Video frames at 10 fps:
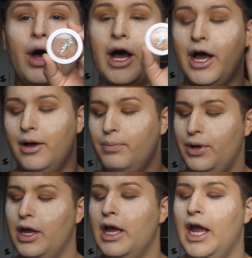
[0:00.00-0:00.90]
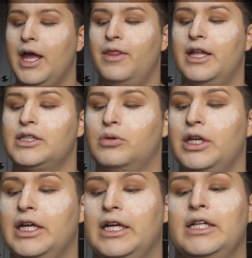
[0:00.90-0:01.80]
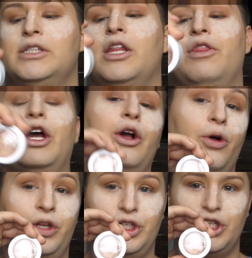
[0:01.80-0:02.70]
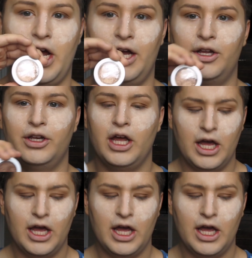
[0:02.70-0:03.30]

Up, and this one is the Golden Child.